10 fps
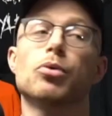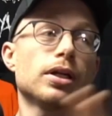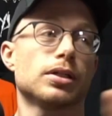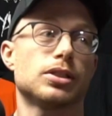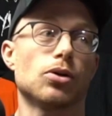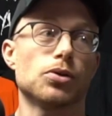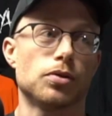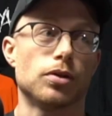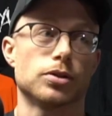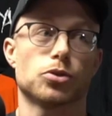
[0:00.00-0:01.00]
and told
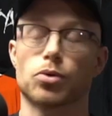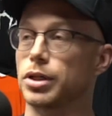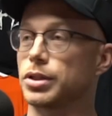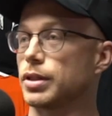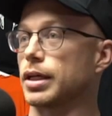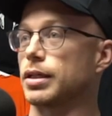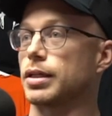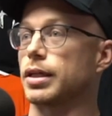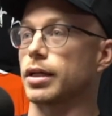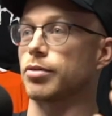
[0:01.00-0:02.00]
the story to like a
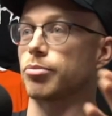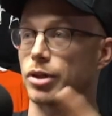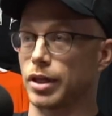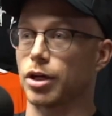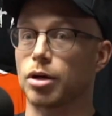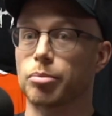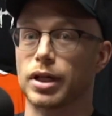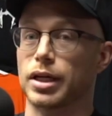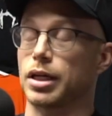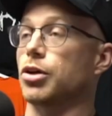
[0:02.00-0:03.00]
detective, but they called me
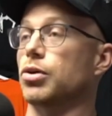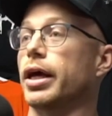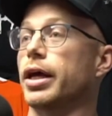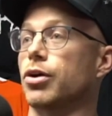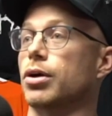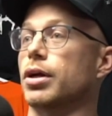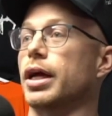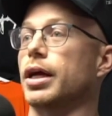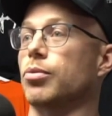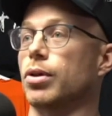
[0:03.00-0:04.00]
like a year later
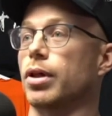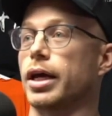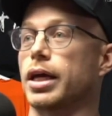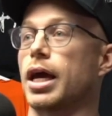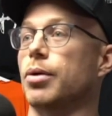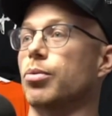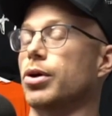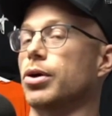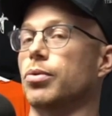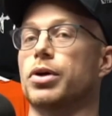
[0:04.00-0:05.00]
and were like, "Hey,
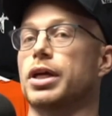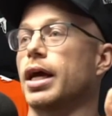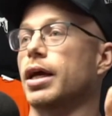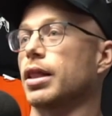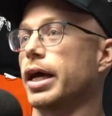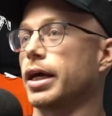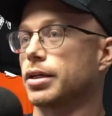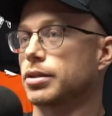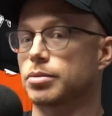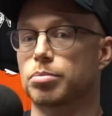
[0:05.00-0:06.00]
we can't like
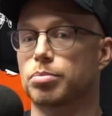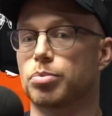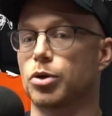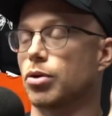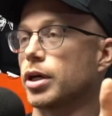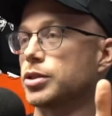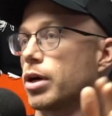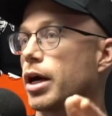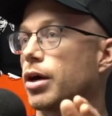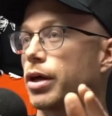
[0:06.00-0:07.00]
put her on
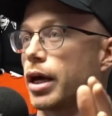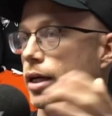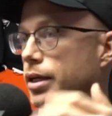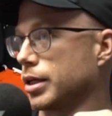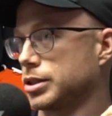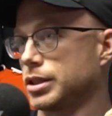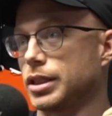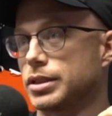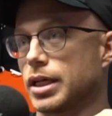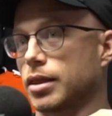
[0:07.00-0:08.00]
trial yet because
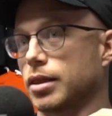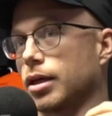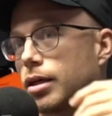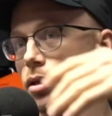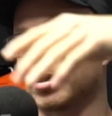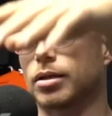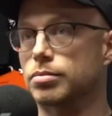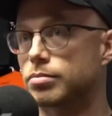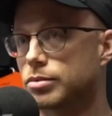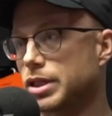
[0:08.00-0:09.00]
she's at the
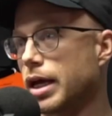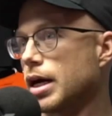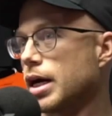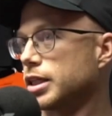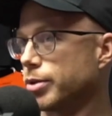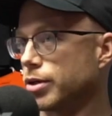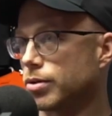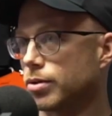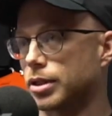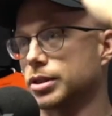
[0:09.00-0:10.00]
state hospital because